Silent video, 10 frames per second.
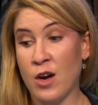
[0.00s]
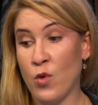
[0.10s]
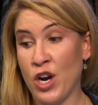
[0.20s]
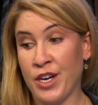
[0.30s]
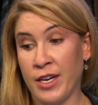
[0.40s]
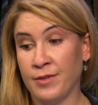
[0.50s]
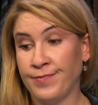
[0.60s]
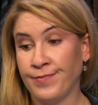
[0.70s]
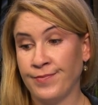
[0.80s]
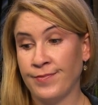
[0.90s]
not working,
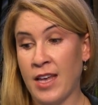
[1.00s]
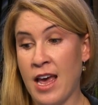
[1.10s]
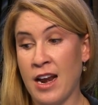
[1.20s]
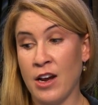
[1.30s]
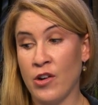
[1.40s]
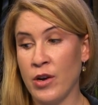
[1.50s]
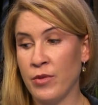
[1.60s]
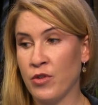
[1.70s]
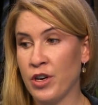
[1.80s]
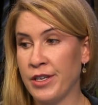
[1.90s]
and I agree yeah.
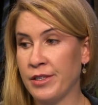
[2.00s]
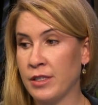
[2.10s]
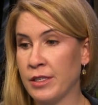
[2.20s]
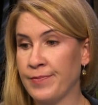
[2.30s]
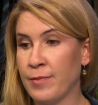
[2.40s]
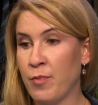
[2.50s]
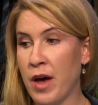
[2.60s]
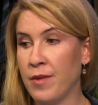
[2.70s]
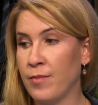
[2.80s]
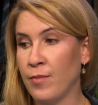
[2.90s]
with Chris.
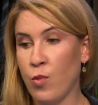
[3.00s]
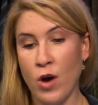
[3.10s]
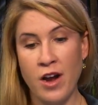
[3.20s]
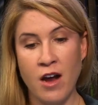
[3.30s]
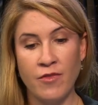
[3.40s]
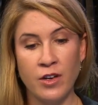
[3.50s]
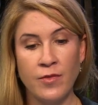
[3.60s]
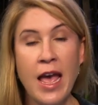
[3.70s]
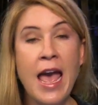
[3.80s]
But okay. whatever.